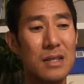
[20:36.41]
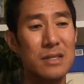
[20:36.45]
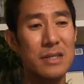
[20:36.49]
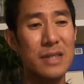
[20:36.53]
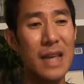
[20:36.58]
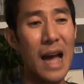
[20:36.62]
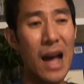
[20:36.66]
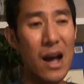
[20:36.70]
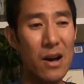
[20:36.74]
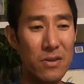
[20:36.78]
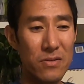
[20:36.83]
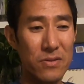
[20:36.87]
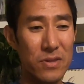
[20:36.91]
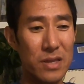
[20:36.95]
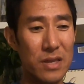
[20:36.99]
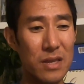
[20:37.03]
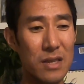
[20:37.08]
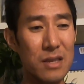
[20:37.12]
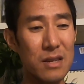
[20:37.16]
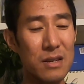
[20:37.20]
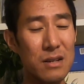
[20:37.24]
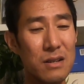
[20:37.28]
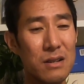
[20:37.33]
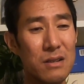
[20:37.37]
down the
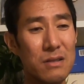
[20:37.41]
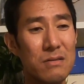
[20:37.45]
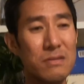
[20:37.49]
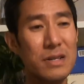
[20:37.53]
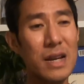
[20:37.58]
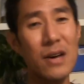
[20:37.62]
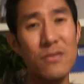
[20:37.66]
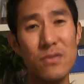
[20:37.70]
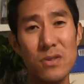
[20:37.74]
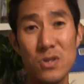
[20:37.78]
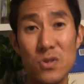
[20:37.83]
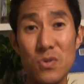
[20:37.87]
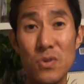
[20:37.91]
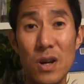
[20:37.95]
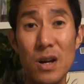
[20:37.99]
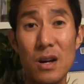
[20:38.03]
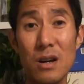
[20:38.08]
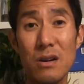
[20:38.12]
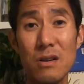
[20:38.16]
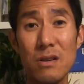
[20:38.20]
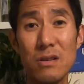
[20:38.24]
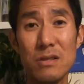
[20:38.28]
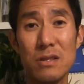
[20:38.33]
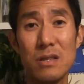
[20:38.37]
hill, down the
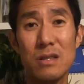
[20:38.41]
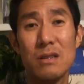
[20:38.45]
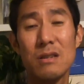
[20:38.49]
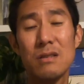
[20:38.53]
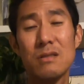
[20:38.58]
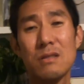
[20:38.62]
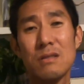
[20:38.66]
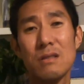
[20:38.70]
trails,